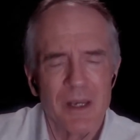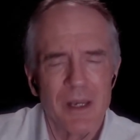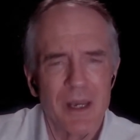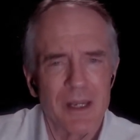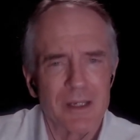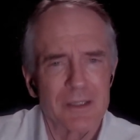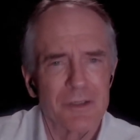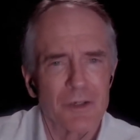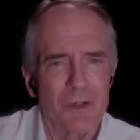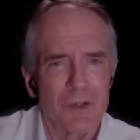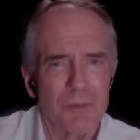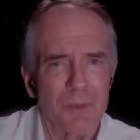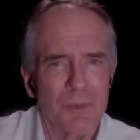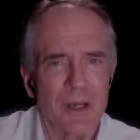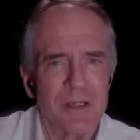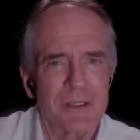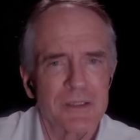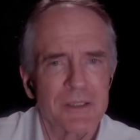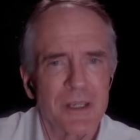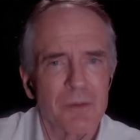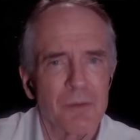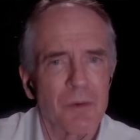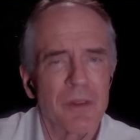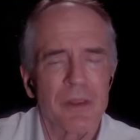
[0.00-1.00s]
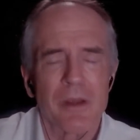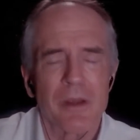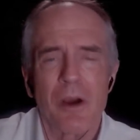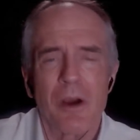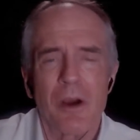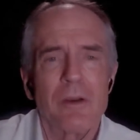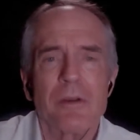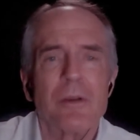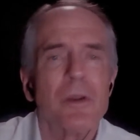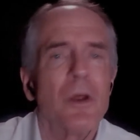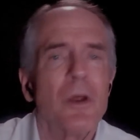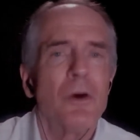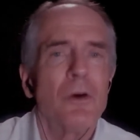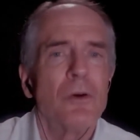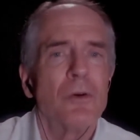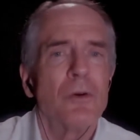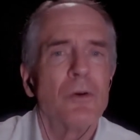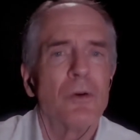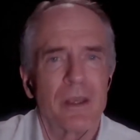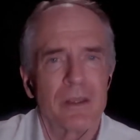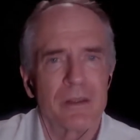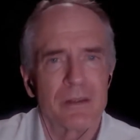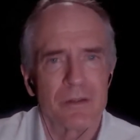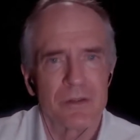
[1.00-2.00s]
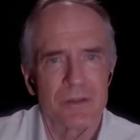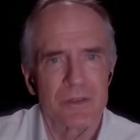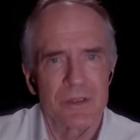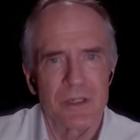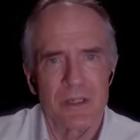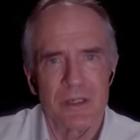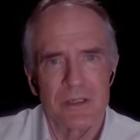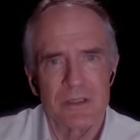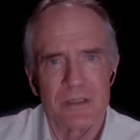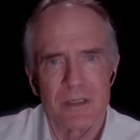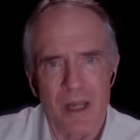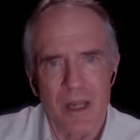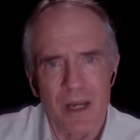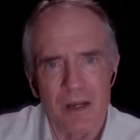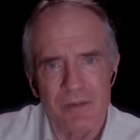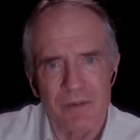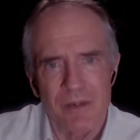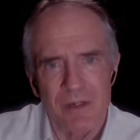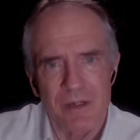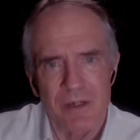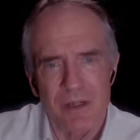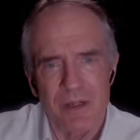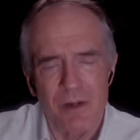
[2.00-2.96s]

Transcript: And so you might say, well, there are no ethno-states in Africa.